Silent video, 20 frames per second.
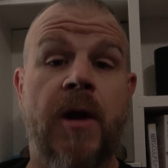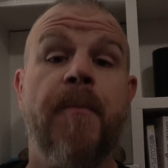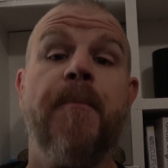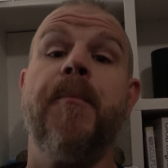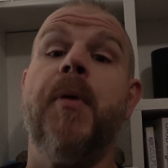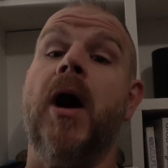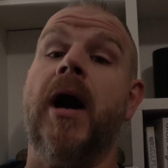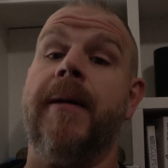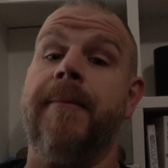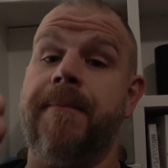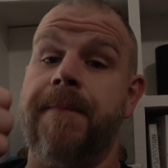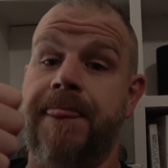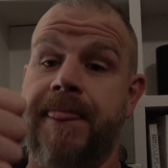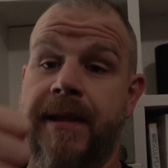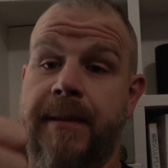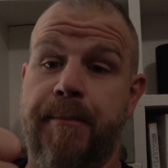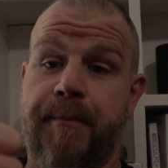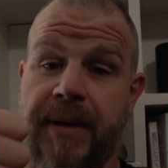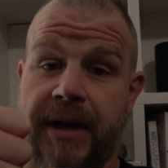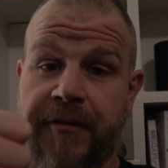But
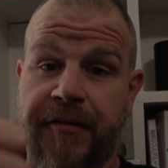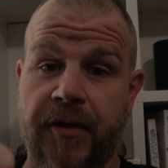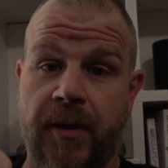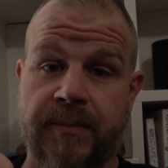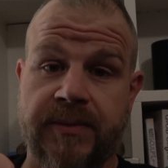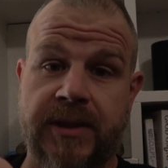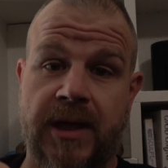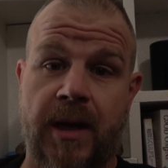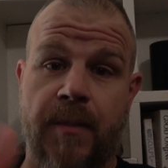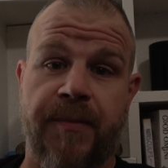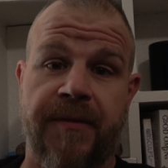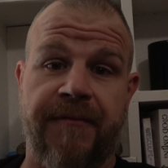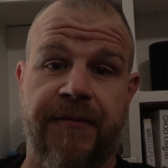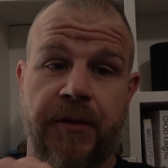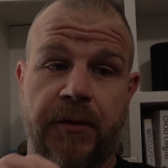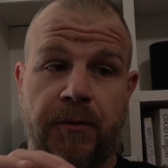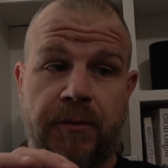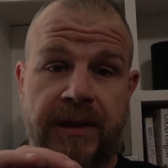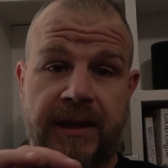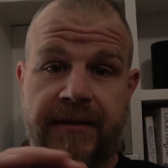big thumbs up if
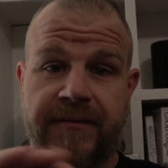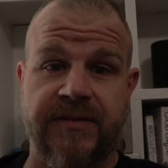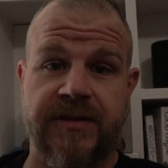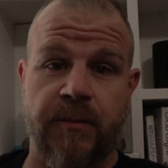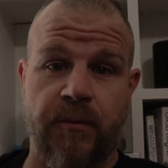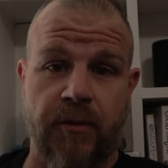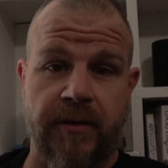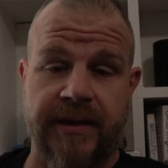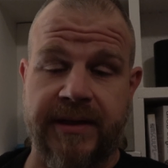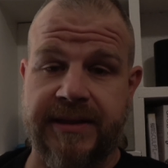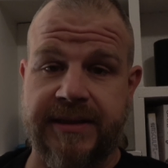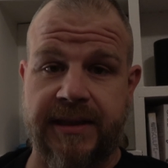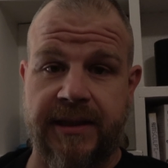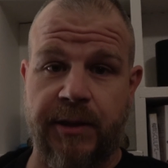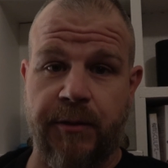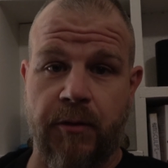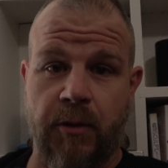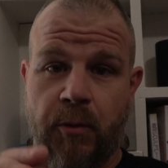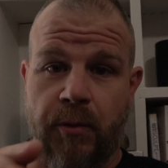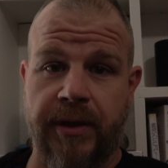you live somewhere in a
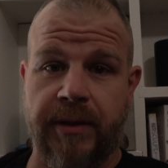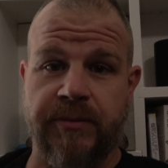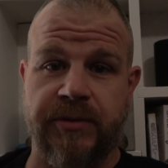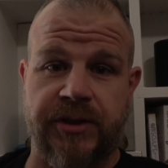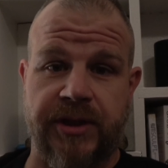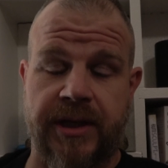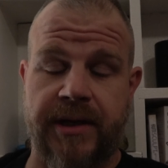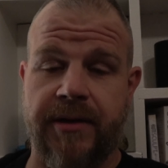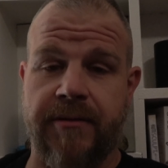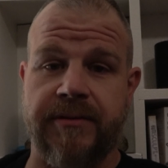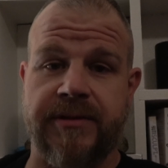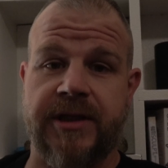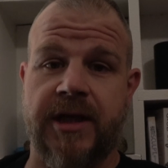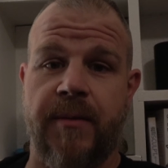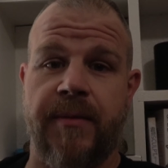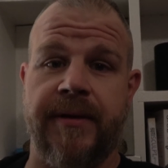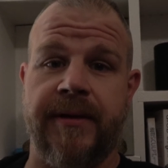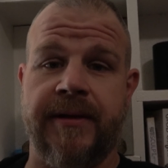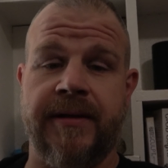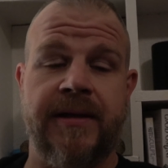city where William Shatner is
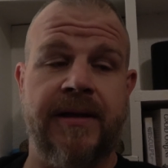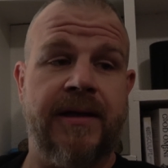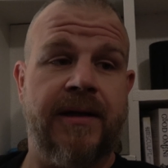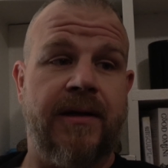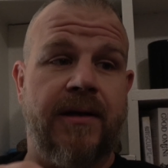coming,